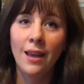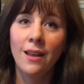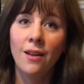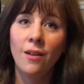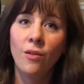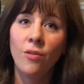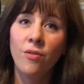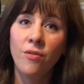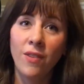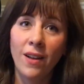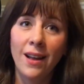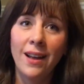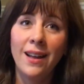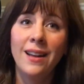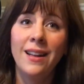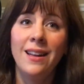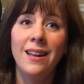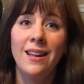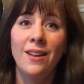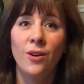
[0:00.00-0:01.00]
in a fun
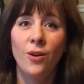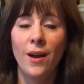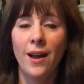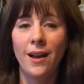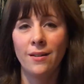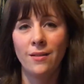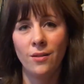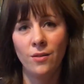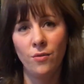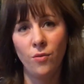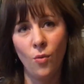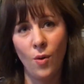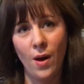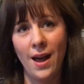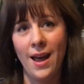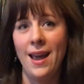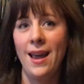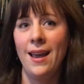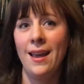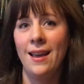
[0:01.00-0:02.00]
and interactive
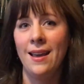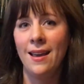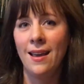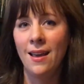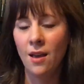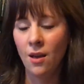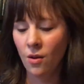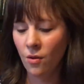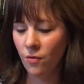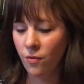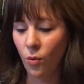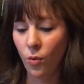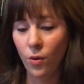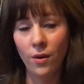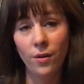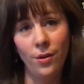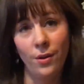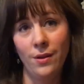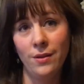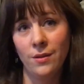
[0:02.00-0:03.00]
way
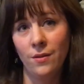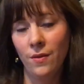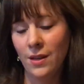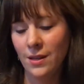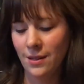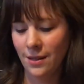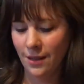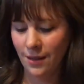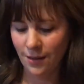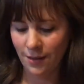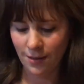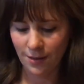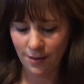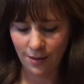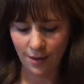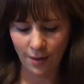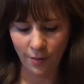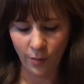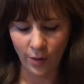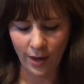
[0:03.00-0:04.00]
for these visits.
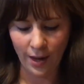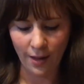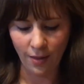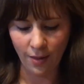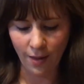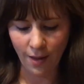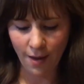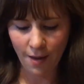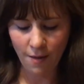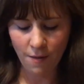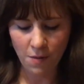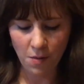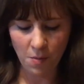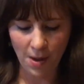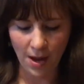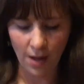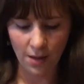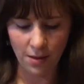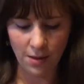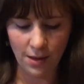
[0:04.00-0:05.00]
And what I love
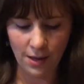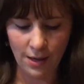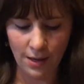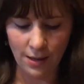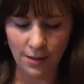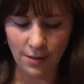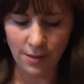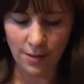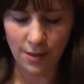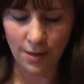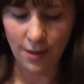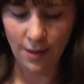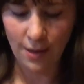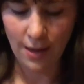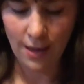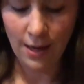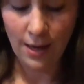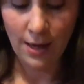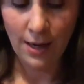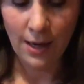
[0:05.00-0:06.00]
about these
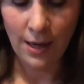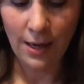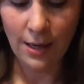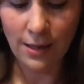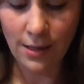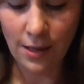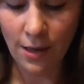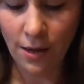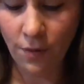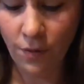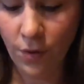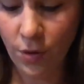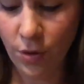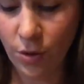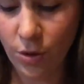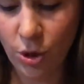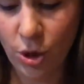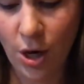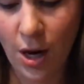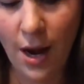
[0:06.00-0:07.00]
is if your
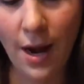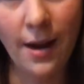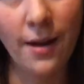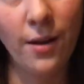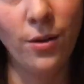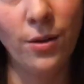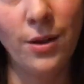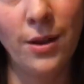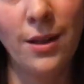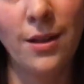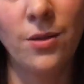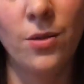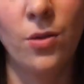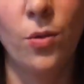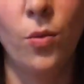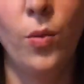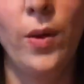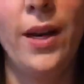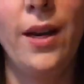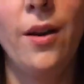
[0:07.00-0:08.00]
child is a
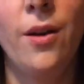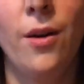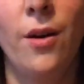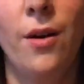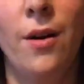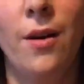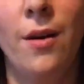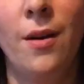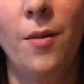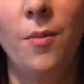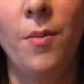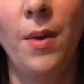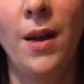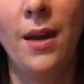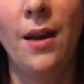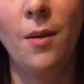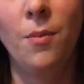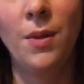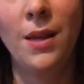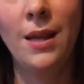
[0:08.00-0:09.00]
reader, but
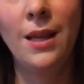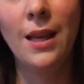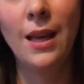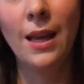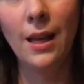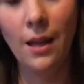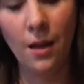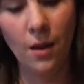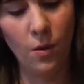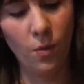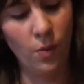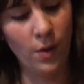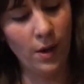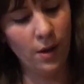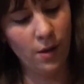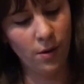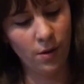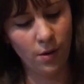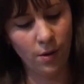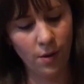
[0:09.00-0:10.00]
a beginning
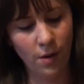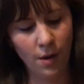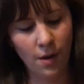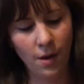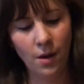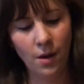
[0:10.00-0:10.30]
reader,